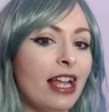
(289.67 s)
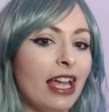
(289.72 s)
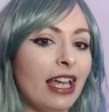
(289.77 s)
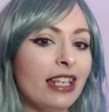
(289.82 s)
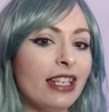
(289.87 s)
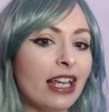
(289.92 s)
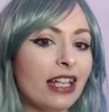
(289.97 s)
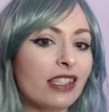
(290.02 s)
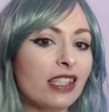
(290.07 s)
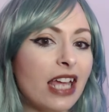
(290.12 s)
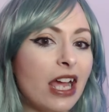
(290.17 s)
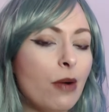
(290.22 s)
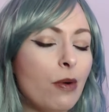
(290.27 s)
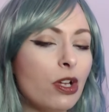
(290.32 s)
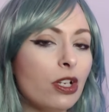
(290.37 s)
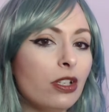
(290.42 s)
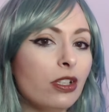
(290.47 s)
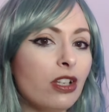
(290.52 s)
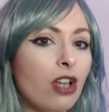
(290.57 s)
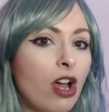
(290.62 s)
And that's how
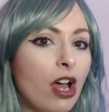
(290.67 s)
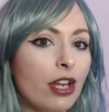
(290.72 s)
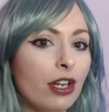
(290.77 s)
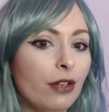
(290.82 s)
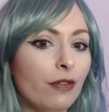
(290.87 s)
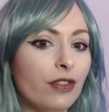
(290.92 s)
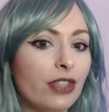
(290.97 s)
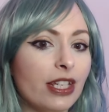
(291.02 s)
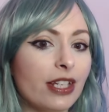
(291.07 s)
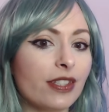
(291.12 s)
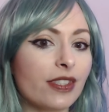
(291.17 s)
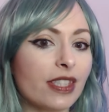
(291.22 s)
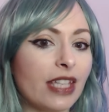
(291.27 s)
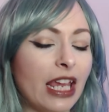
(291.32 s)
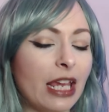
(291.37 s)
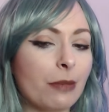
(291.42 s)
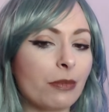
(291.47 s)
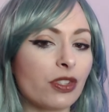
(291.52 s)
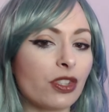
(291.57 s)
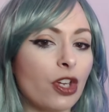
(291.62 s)
a lot of these
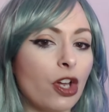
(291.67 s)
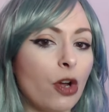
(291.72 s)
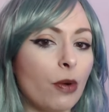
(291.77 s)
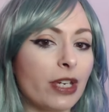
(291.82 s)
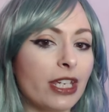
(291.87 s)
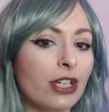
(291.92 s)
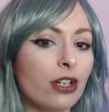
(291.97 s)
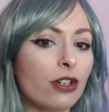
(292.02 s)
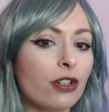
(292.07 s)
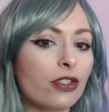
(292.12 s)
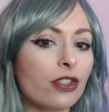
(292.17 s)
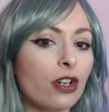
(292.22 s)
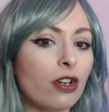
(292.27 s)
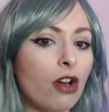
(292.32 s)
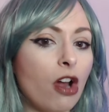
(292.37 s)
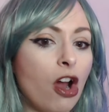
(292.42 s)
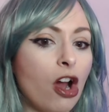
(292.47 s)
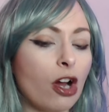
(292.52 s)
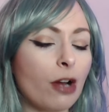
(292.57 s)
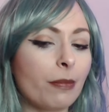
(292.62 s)
games go. Here's our
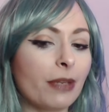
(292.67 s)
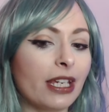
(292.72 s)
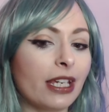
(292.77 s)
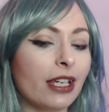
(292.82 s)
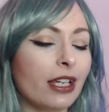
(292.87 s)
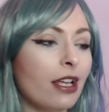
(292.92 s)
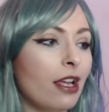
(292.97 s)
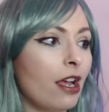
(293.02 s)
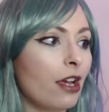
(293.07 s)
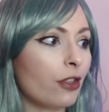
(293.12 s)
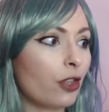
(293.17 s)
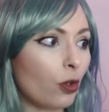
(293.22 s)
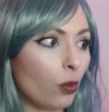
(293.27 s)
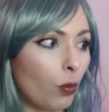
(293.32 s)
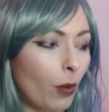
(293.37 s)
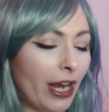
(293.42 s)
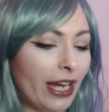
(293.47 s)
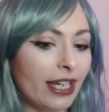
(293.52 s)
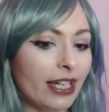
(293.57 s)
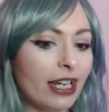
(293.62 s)
army. They're
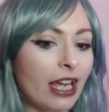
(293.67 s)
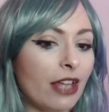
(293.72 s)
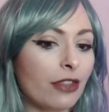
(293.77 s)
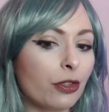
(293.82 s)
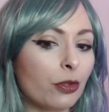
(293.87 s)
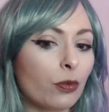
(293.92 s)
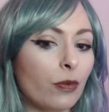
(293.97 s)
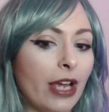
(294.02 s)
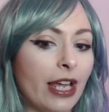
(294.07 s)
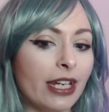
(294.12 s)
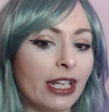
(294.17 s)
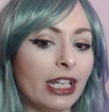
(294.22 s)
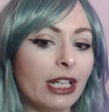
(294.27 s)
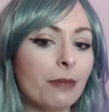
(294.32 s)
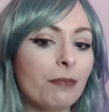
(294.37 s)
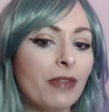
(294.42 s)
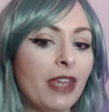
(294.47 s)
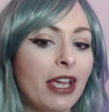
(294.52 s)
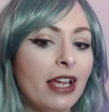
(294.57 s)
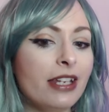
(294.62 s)
waiting at the ready.
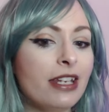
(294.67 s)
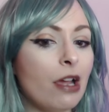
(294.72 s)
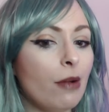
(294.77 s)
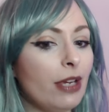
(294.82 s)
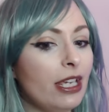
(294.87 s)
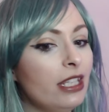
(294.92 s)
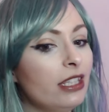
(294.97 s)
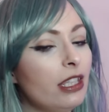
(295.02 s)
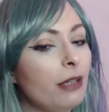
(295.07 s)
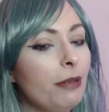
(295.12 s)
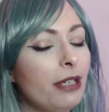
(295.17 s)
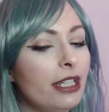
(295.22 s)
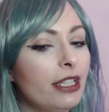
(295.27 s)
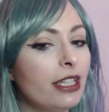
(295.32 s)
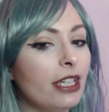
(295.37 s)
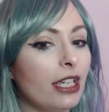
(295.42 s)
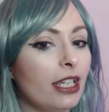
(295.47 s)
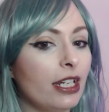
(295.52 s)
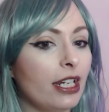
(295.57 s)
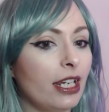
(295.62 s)
Now in the
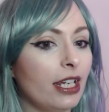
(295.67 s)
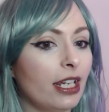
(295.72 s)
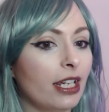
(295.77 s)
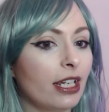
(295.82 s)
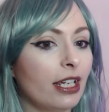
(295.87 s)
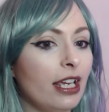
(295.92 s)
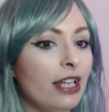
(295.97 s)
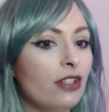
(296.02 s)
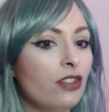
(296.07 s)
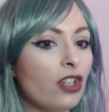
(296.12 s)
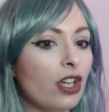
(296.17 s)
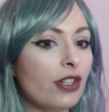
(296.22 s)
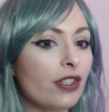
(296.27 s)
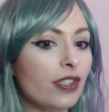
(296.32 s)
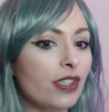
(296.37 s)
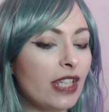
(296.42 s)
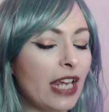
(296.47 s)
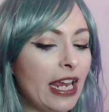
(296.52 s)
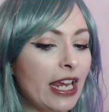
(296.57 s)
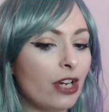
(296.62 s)
beginning, it
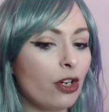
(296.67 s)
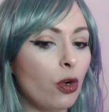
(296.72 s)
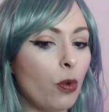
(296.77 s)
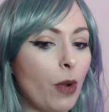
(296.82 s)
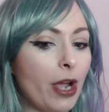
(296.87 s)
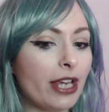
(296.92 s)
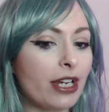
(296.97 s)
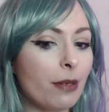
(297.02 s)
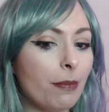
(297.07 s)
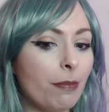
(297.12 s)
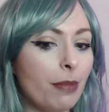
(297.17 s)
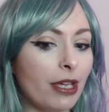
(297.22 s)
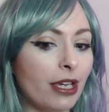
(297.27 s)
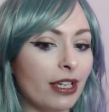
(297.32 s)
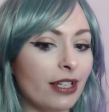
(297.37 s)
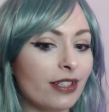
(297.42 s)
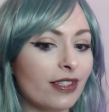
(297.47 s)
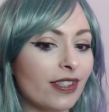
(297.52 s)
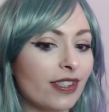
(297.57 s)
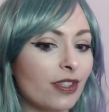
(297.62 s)
does take quite a
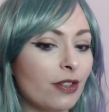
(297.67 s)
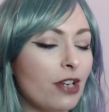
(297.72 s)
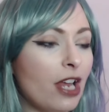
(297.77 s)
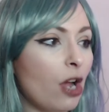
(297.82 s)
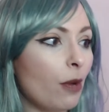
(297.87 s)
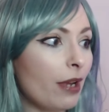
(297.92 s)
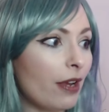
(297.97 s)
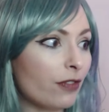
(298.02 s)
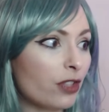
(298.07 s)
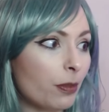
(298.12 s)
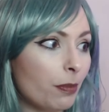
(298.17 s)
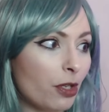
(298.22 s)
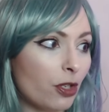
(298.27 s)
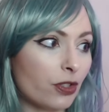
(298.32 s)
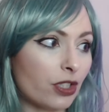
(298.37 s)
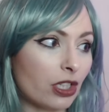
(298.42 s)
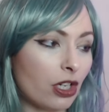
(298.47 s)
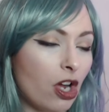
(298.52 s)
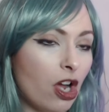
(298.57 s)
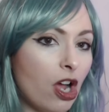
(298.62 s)
bit. So now we have to build
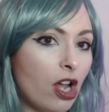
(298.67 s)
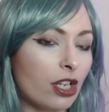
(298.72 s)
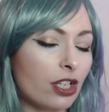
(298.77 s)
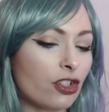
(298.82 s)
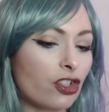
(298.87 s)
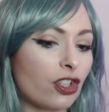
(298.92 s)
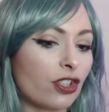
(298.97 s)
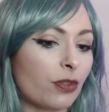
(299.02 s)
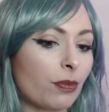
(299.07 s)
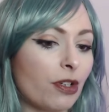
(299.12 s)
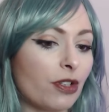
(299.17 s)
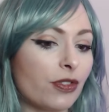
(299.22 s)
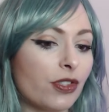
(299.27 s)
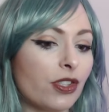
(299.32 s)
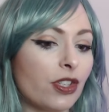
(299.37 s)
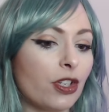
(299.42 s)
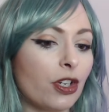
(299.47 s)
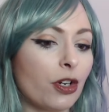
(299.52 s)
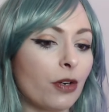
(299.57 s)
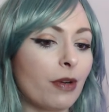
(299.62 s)
a college as well
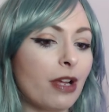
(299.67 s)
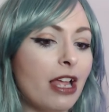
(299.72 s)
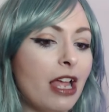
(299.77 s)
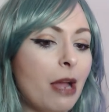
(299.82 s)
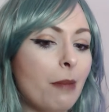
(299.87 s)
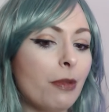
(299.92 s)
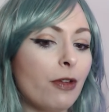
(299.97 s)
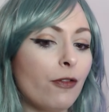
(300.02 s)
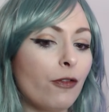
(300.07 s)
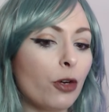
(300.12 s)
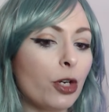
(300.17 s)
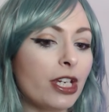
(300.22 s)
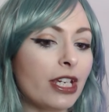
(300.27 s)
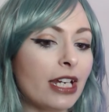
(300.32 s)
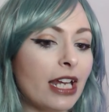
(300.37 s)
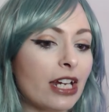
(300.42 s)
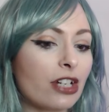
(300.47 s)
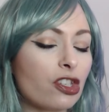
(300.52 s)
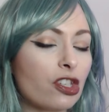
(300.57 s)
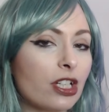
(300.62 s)
too. Before you can
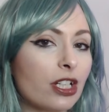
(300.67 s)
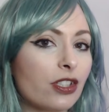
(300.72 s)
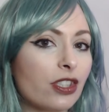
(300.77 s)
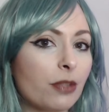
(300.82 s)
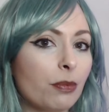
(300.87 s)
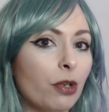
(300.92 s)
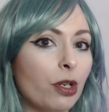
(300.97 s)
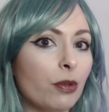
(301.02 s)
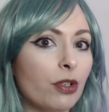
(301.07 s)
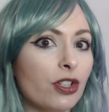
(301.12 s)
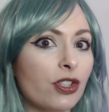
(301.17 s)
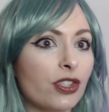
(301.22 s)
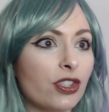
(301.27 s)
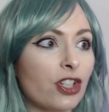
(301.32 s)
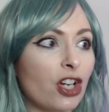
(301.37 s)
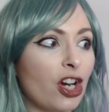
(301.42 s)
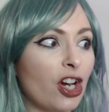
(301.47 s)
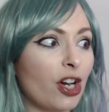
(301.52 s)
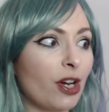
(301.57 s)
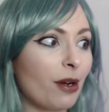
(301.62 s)
actually get to the point where you
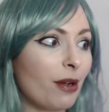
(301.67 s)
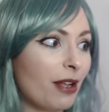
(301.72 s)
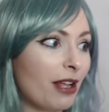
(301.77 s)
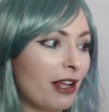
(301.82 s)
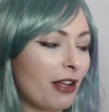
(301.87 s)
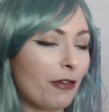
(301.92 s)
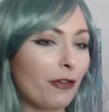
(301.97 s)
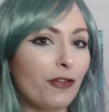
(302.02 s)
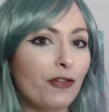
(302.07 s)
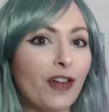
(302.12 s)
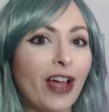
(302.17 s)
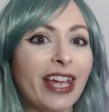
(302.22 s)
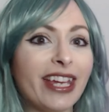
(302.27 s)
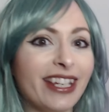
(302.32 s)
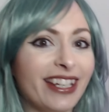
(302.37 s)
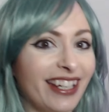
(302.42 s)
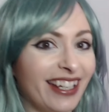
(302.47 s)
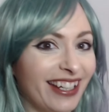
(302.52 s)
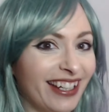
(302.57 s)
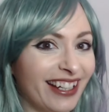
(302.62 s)
start
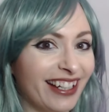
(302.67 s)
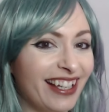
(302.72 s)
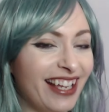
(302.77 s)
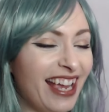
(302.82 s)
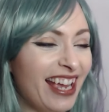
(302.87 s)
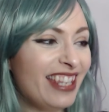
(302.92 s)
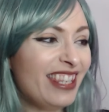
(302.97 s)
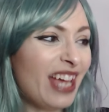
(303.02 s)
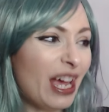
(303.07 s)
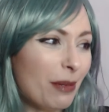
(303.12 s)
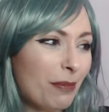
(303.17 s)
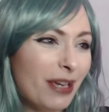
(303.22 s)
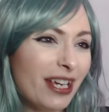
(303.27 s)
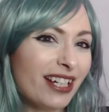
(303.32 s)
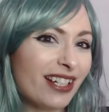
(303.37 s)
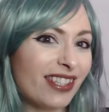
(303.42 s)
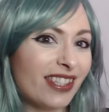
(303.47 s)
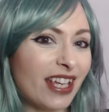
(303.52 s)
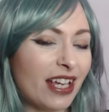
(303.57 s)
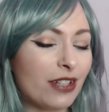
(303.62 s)
fighting. And that
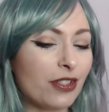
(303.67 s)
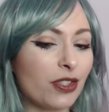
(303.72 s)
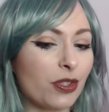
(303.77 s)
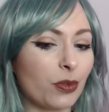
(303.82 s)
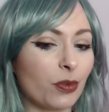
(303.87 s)
makes sense,